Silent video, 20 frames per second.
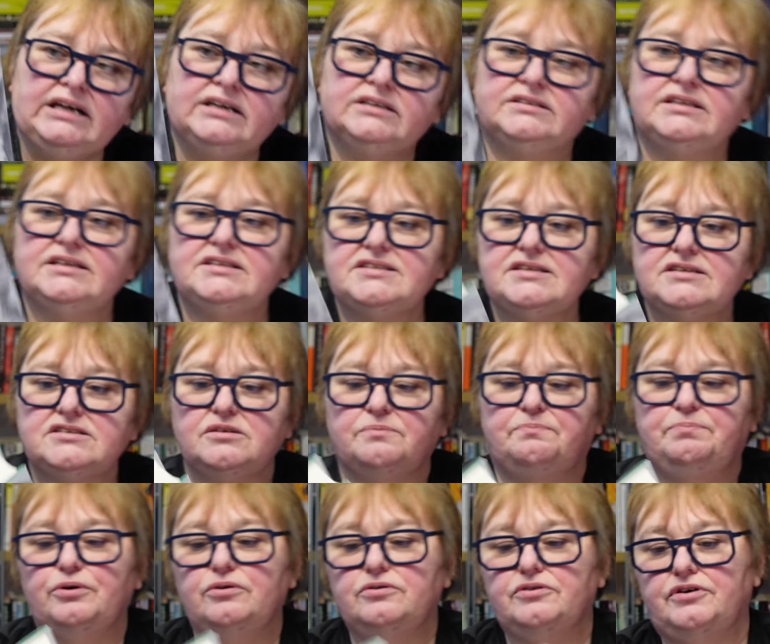This is a
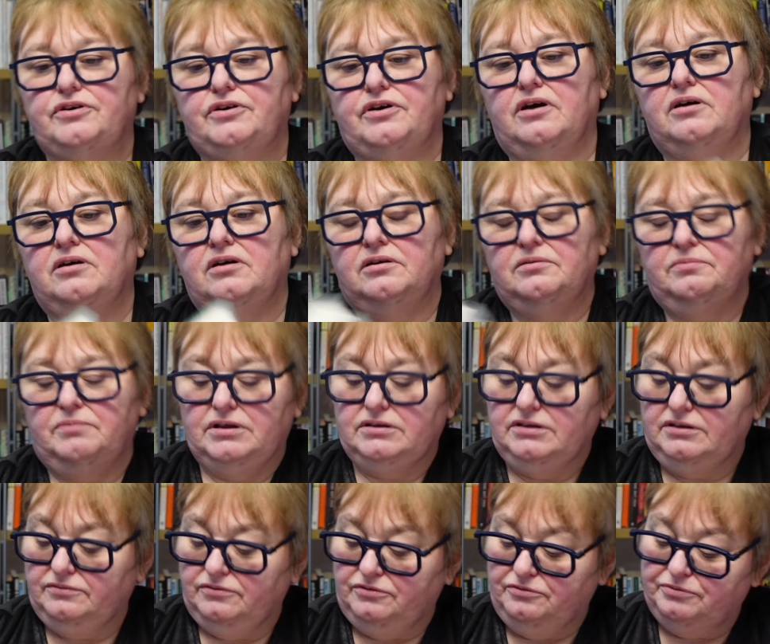book
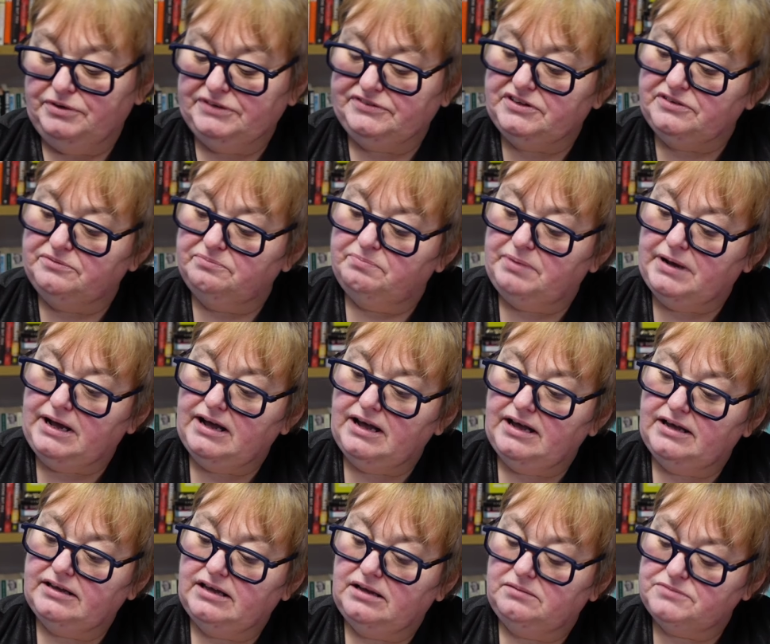written
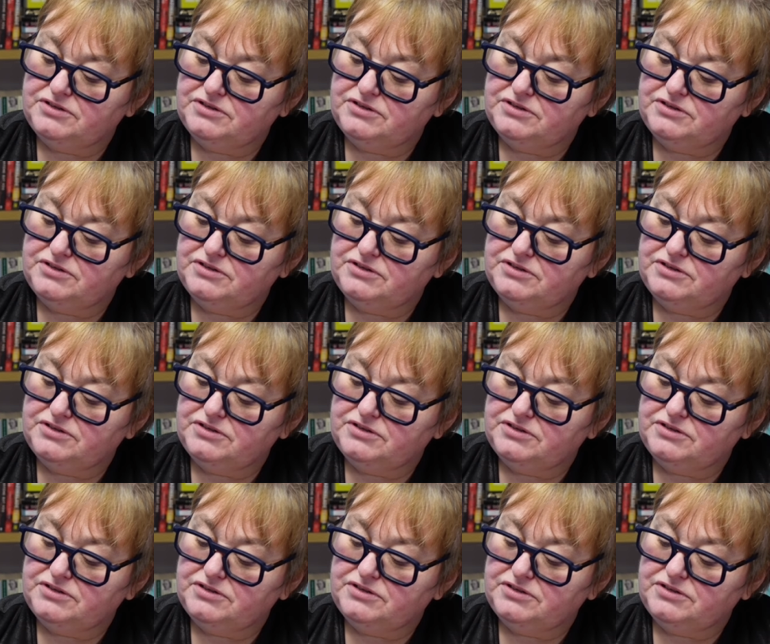by